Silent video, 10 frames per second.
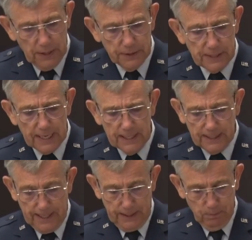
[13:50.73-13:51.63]
Second
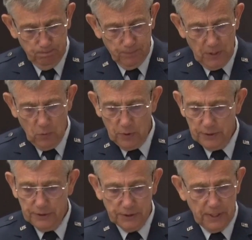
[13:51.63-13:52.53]
thing I
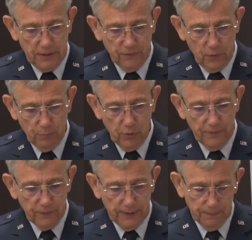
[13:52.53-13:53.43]
want to discuss very
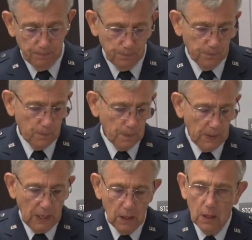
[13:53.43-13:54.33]
briefly.
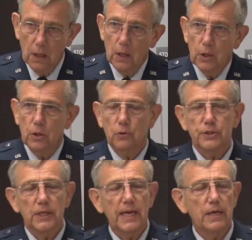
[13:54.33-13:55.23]
You know,
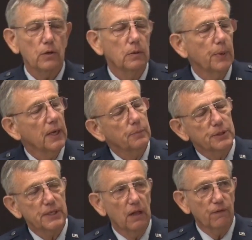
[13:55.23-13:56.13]
today you can pick up a
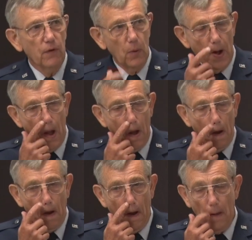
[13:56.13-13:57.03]
cell phone.
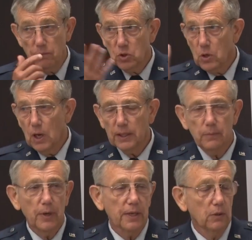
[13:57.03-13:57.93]
You can call
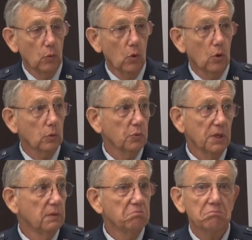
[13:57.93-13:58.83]
anybody in the world
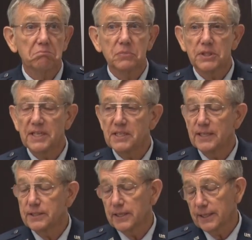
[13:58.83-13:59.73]
within, say,
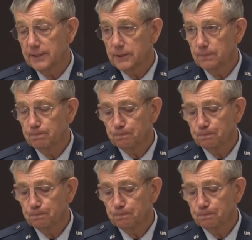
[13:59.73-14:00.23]
10 seconds.